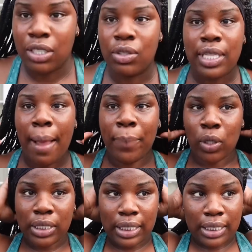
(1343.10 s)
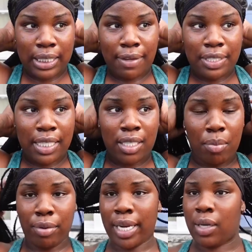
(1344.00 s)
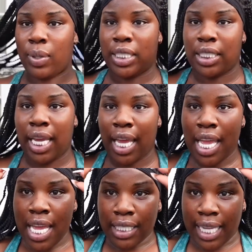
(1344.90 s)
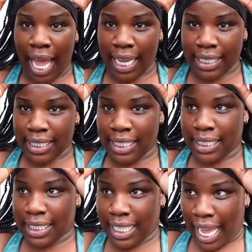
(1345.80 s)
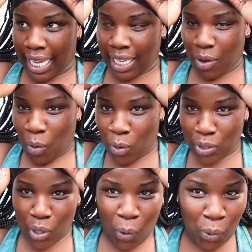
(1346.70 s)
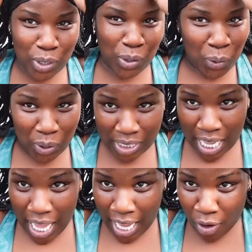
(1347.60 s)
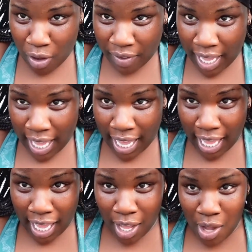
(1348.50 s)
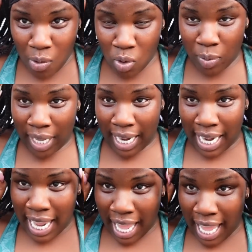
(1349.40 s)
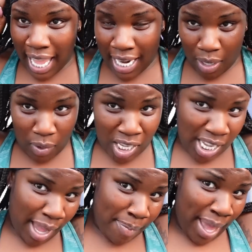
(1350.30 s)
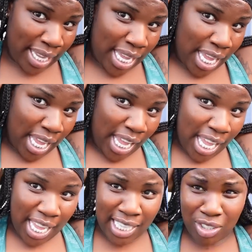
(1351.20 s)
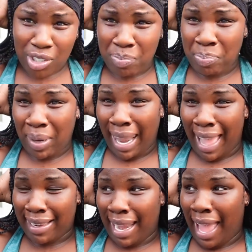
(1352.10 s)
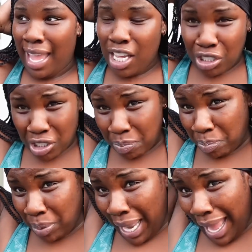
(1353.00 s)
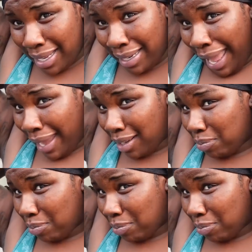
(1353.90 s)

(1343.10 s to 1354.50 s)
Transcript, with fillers: looks like boxes because I've seen some braided wigs here that it's literally like hooked hooked hooked and over here will be a net and then when you get back here it's just black like just black like